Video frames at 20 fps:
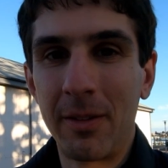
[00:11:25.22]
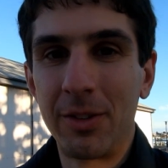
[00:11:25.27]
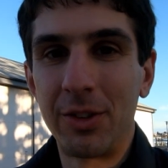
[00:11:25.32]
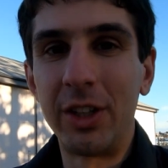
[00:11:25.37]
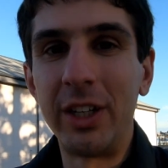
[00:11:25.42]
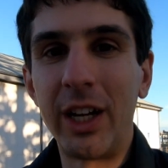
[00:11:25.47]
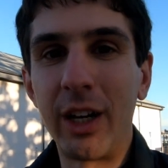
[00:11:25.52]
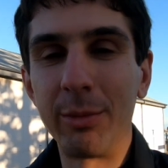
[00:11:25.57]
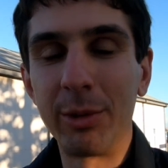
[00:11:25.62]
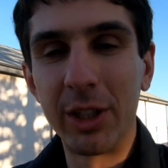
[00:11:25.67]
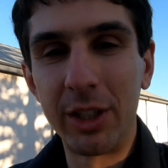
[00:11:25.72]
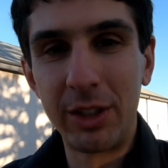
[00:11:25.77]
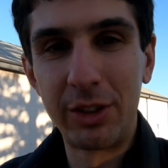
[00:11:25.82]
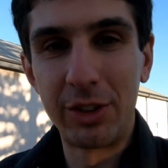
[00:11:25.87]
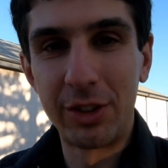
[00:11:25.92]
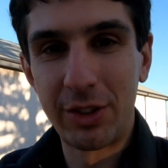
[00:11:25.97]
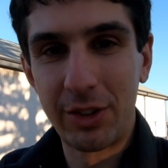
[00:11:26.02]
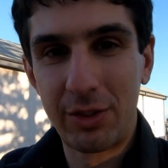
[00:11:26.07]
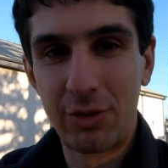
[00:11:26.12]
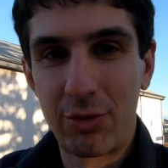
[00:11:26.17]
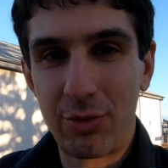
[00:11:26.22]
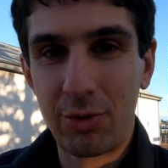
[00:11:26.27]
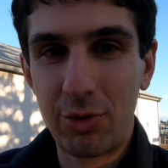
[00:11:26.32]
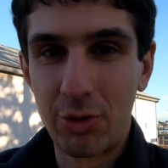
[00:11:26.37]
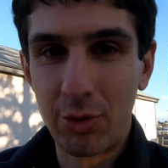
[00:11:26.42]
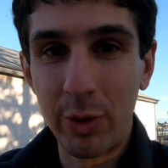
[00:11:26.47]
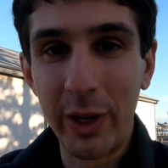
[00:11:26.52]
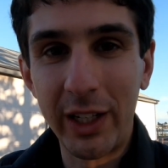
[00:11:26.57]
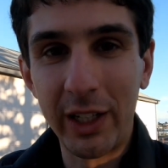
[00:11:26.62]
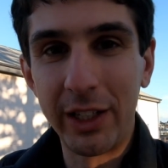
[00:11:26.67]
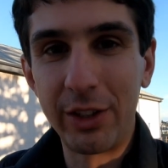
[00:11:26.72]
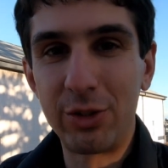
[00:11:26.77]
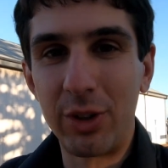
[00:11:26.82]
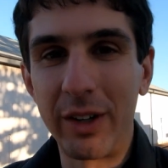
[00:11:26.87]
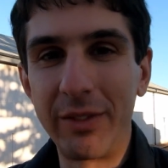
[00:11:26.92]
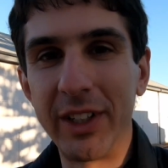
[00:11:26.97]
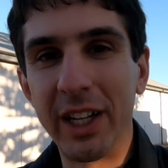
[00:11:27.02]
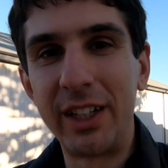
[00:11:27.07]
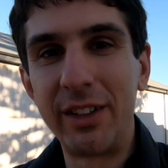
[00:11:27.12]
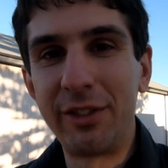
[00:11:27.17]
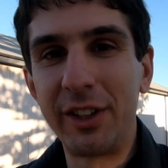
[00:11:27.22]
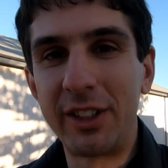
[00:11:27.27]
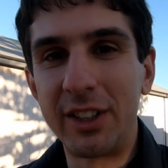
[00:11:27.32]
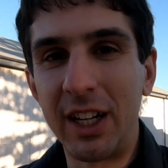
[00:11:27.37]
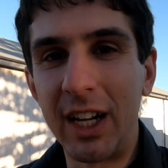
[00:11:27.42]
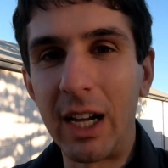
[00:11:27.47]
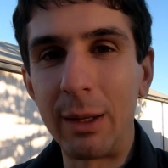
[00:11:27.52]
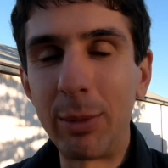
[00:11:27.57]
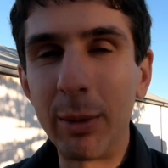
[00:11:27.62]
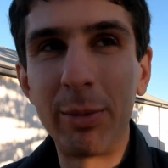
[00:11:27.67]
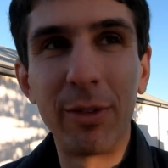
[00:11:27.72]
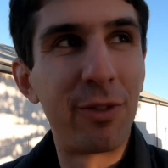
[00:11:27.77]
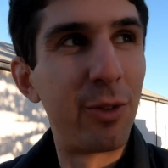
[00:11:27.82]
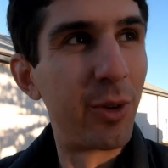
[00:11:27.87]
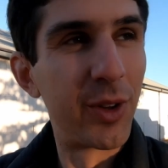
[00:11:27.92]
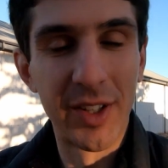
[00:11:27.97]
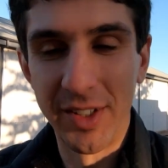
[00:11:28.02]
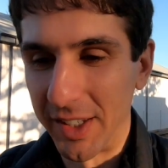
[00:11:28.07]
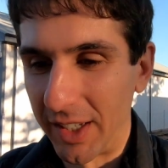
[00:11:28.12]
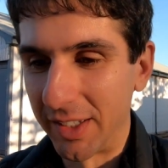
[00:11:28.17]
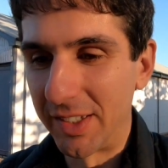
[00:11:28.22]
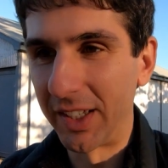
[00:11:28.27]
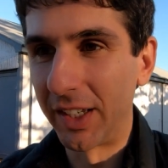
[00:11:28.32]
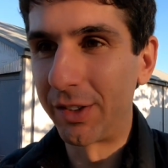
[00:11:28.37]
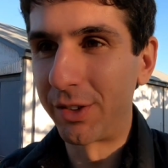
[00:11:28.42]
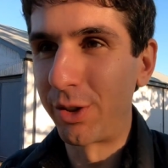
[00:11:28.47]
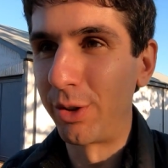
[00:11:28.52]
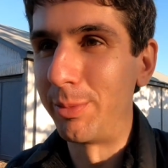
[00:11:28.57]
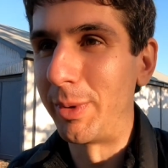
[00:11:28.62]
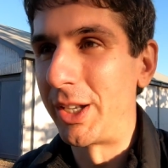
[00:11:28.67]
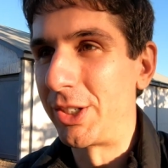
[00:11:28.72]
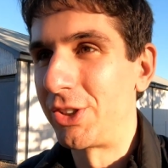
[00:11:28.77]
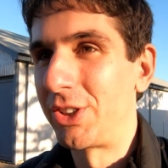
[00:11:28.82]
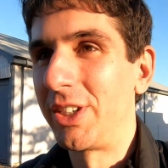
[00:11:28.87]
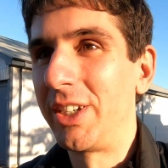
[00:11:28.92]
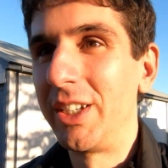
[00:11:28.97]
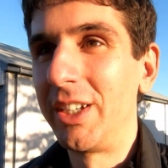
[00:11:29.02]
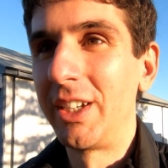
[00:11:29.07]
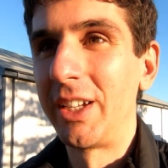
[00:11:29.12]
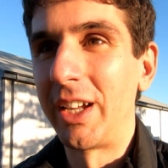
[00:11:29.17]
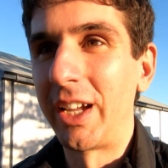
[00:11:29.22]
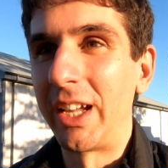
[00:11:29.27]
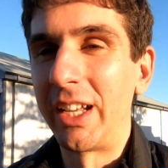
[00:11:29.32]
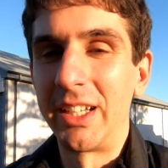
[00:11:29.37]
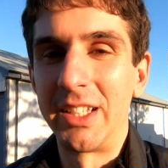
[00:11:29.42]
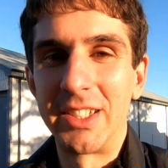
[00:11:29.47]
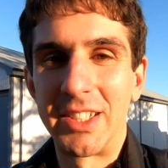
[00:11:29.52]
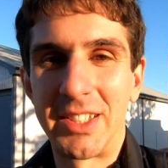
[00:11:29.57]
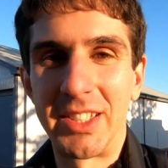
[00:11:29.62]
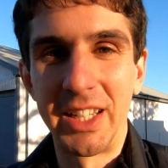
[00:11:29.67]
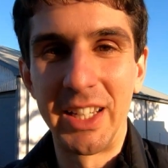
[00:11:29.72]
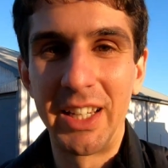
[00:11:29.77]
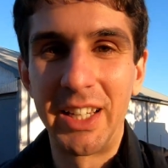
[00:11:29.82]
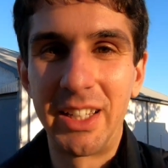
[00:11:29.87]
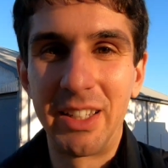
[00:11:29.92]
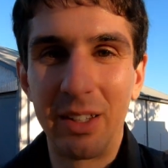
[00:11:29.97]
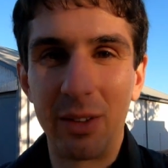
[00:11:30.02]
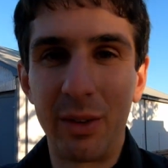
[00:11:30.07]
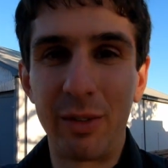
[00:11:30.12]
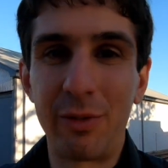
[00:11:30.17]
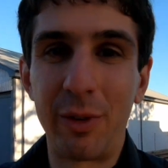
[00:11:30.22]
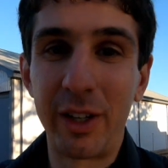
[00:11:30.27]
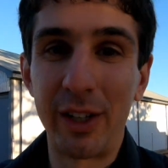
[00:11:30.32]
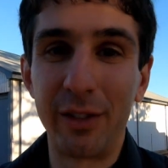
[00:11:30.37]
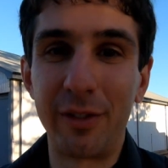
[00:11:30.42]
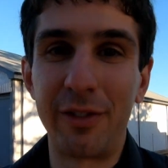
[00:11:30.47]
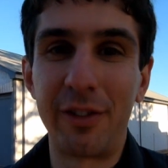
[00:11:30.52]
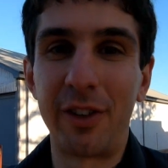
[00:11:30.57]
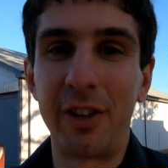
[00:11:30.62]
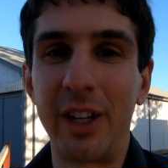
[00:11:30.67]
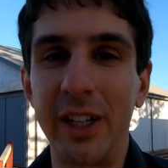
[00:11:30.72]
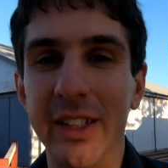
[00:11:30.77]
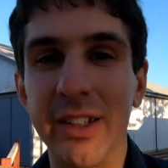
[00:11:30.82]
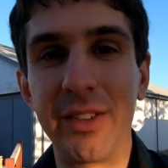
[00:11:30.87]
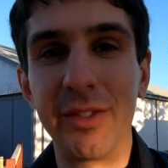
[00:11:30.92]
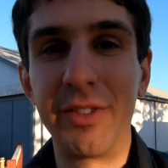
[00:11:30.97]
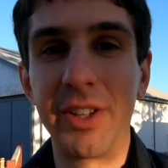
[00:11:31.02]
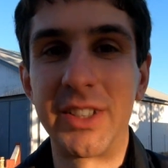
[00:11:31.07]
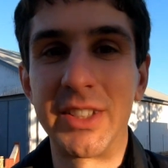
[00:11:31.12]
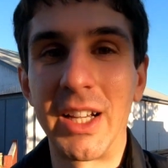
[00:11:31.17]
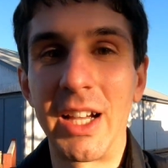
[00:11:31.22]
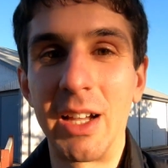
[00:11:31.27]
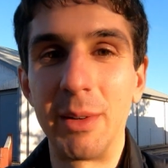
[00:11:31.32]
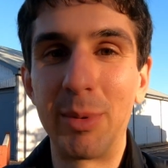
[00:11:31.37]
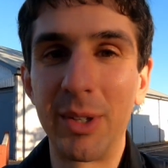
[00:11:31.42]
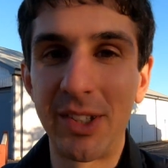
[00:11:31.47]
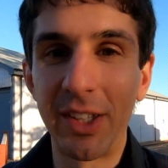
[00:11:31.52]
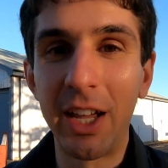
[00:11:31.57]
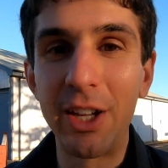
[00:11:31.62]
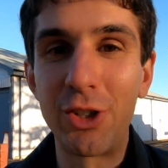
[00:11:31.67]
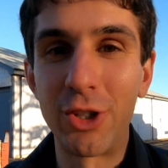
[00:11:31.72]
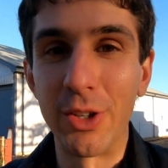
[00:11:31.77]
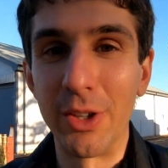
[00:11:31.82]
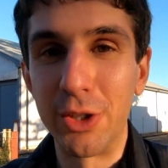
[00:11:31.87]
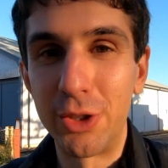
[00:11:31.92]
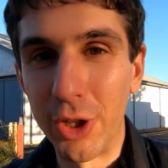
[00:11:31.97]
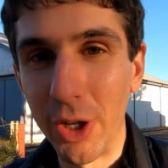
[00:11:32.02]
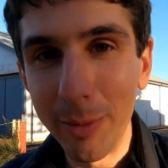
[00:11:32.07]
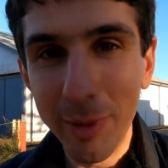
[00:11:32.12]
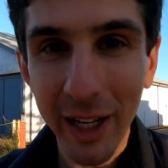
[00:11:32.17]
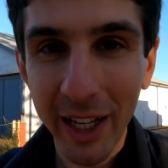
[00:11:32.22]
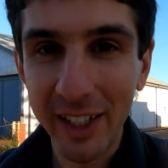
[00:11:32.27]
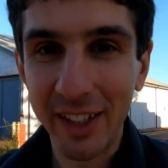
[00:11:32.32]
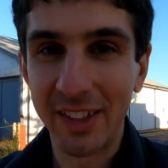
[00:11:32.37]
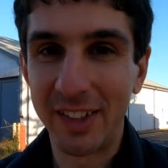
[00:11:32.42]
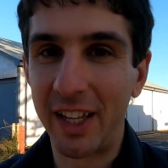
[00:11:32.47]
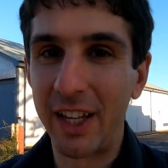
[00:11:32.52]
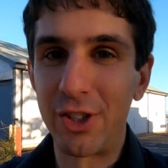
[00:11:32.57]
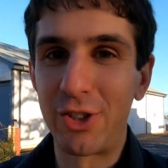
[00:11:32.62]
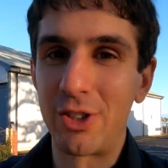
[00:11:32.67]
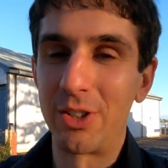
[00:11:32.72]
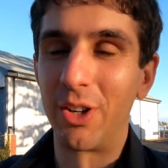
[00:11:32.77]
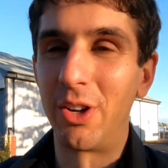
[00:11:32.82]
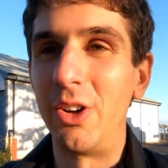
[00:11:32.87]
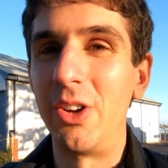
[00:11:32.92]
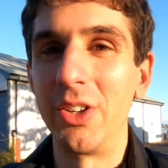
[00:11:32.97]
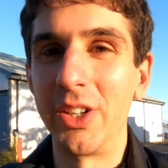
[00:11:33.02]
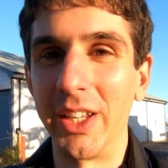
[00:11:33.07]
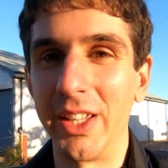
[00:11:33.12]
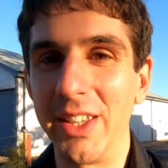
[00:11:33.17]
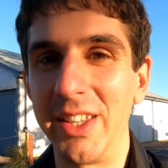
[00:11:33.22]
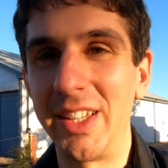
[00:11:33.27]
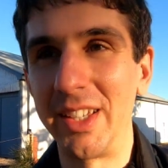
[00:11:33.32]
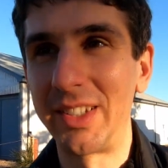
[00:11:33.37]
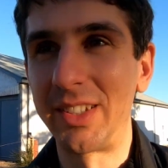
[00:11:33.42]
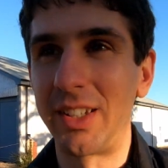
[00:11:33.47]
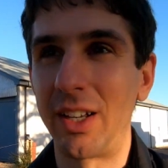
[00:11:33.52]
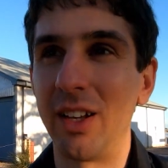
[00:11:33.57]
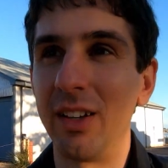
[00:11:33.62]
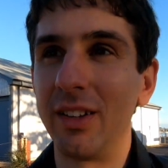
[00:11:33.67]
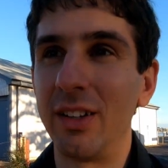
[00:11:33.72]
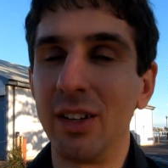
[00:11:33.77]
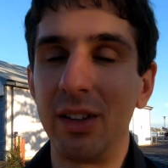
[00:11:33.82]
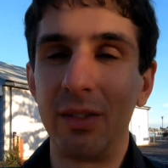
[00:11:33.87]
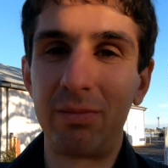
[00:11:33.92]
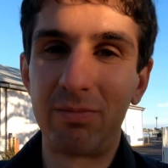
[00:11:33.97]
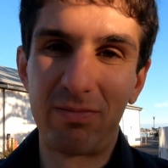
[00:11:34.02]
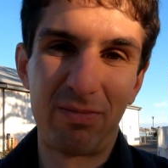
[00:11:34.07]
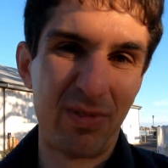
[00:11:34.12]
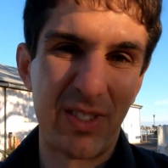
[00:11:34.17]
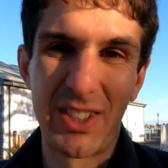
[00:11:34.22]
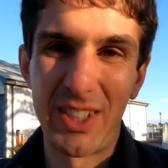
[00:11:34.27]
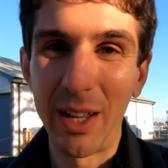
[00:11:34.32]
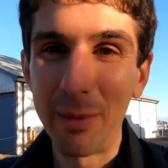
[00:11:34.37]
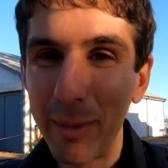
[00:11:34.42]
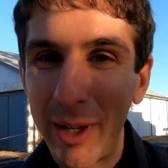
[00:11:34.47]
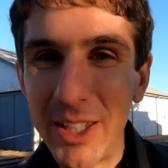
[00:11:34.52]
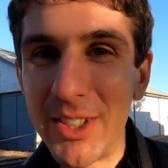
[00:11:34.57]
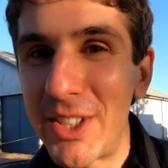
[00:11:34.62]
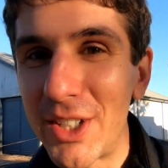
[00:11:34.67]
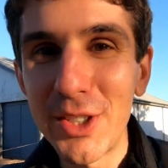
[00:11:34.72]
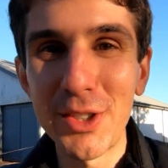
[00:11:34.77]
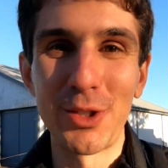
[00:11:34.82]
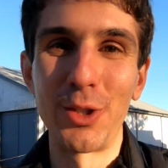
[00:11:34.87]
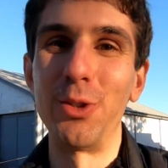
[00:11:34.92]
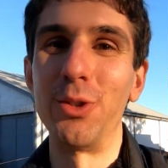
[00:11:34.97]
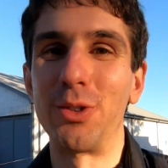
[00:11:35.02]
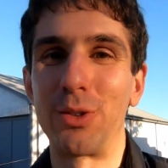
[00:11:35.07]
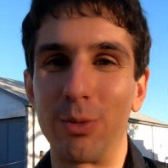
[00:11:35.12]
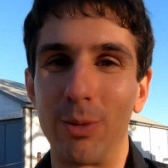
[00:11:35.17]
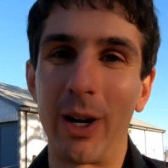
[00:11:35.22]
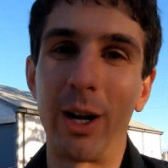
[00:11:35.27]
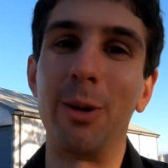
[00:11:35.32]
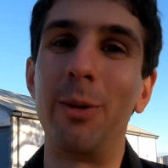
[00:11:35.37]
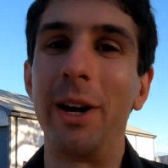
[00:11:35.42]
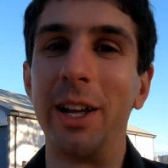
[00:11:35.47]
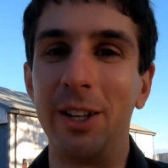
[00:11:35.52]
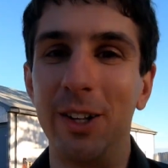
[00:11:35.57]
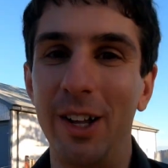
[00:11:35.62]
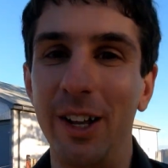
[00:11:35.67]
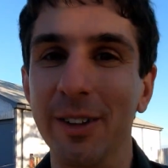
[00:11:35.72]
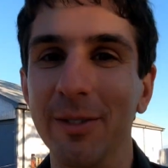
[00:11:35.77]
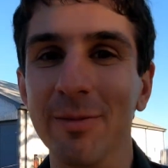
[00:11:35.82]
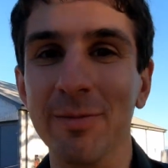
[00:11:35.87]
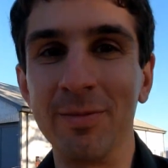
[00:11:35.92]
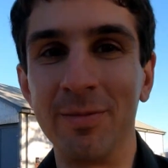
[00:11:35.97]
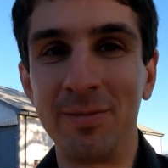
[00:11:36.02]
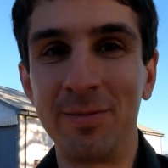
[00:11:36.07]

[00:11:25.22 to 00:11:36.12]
So now I'm going to just quickly drive down to Victor Harbor before the sun sets too much and see if we can find the Victor Harbor station, the terminating station on this semi-disused railway line.